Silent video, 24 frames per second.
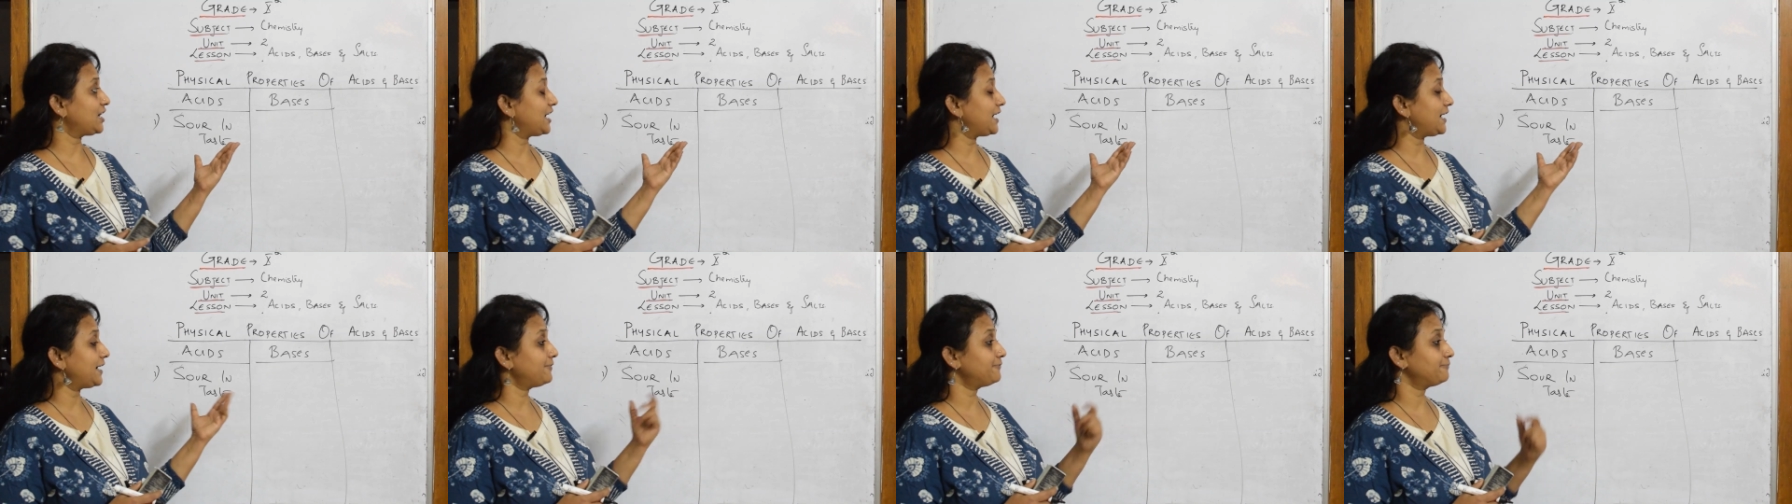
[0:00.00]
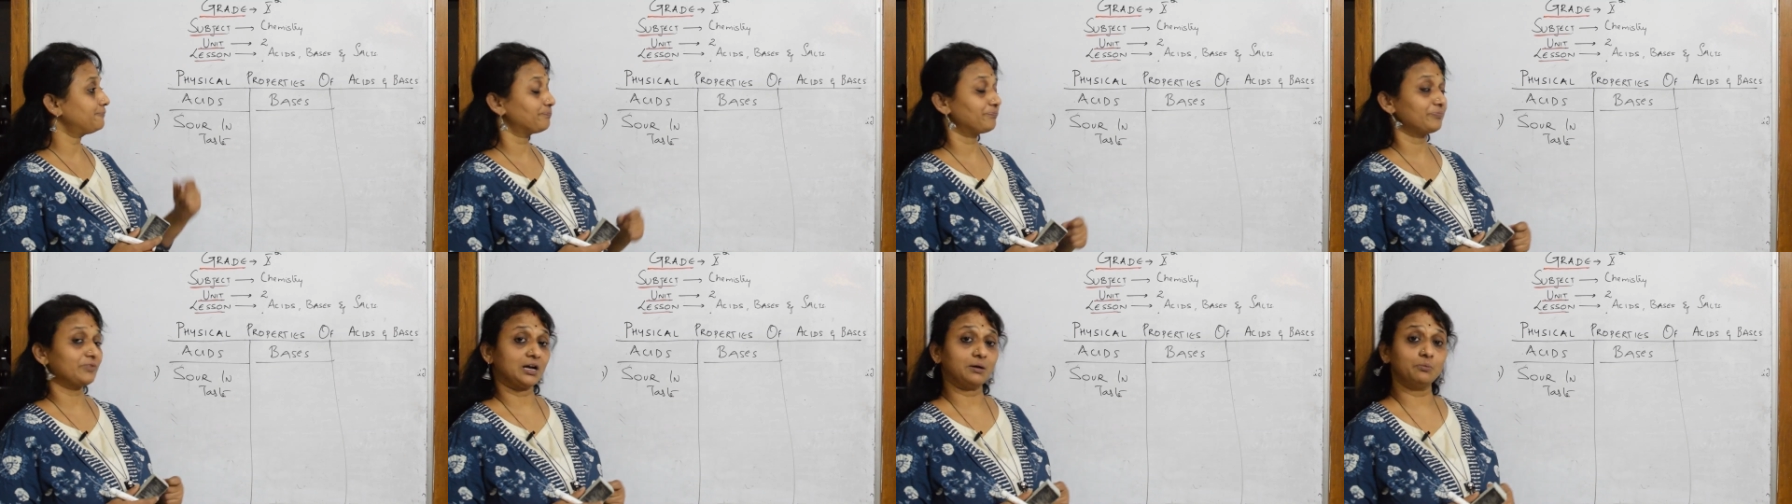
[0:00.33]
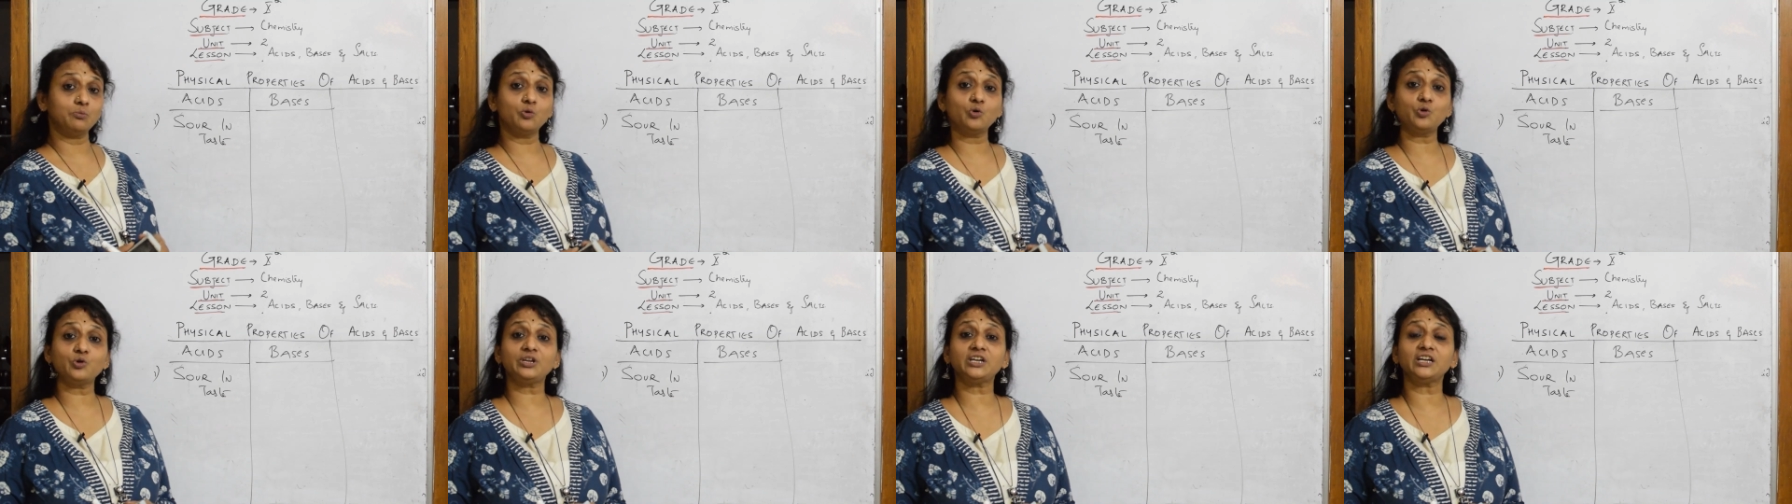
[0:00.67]
have
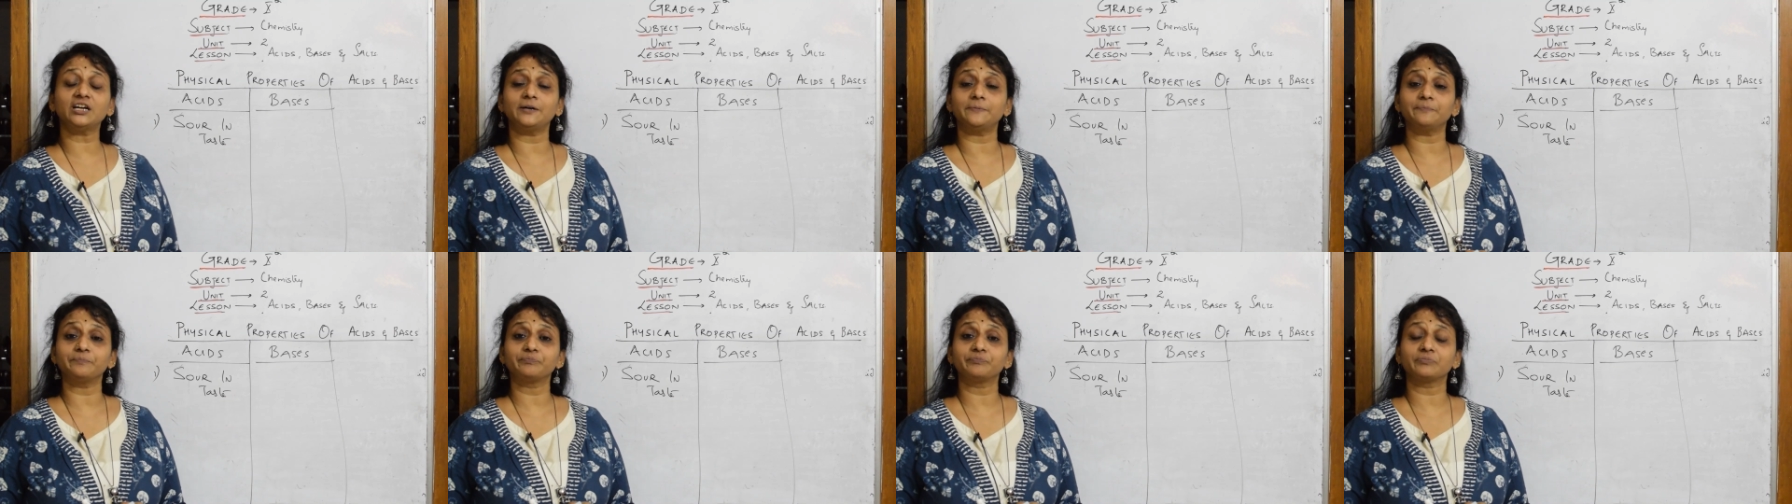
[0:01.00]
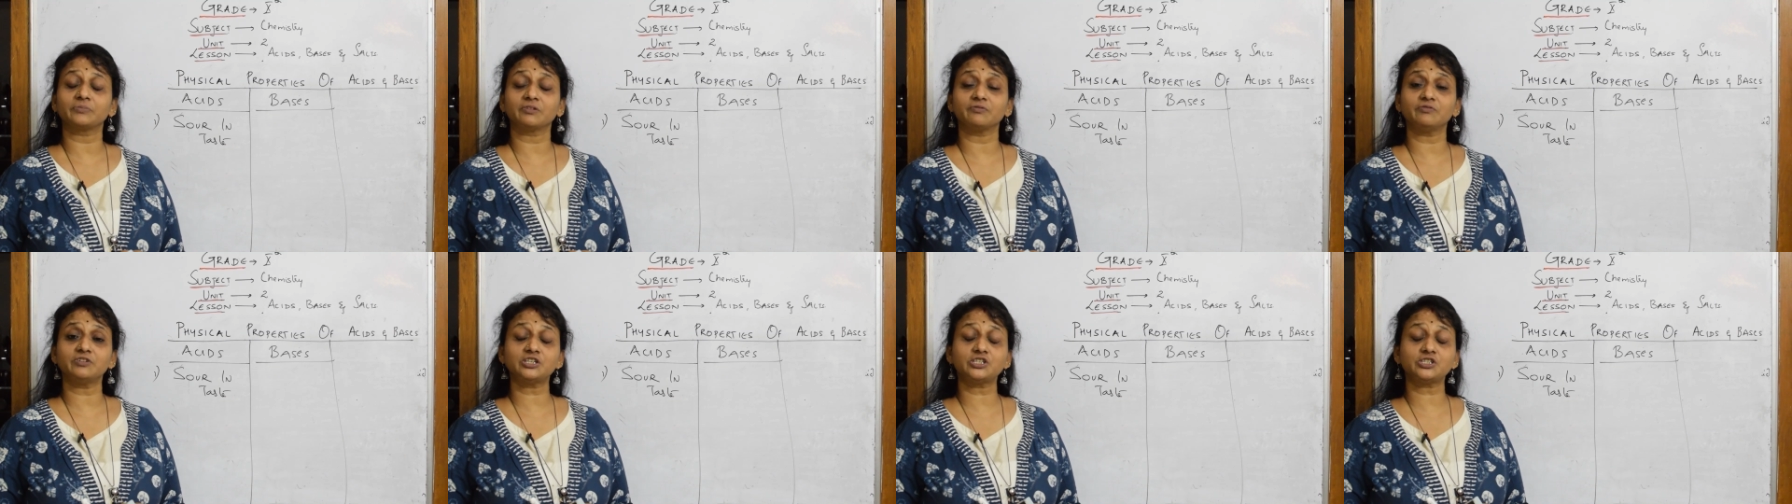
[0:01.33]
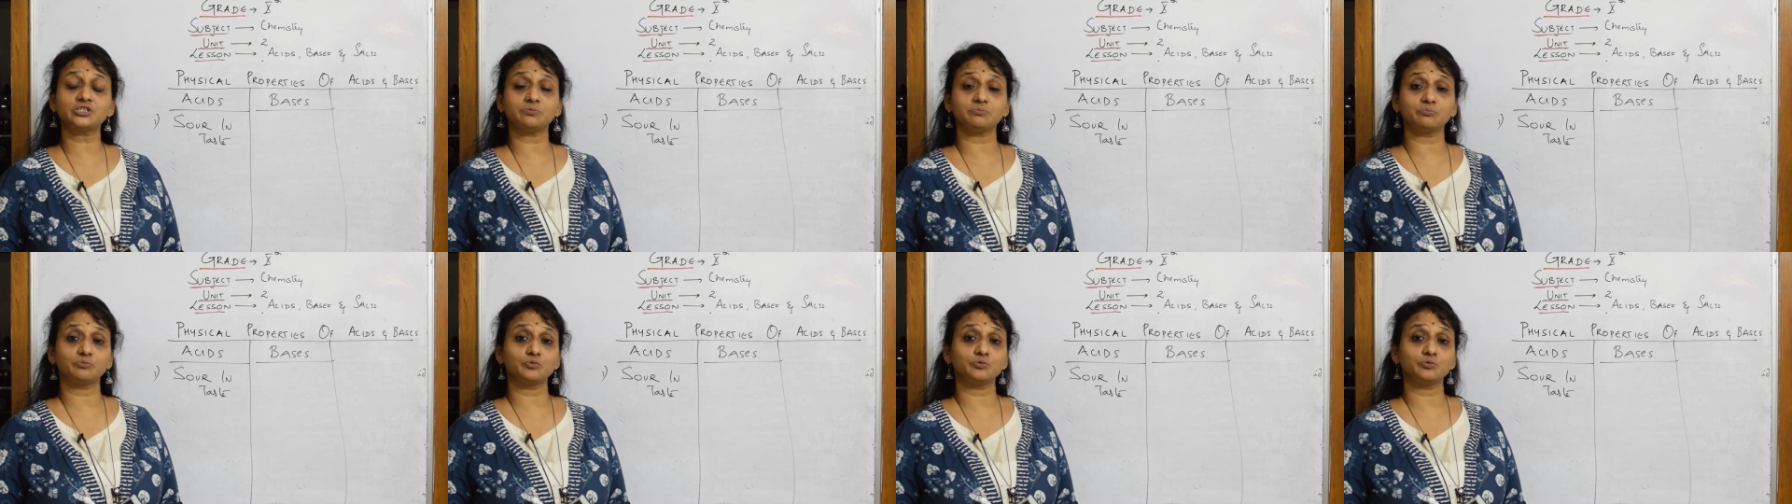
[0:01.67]
ammonia which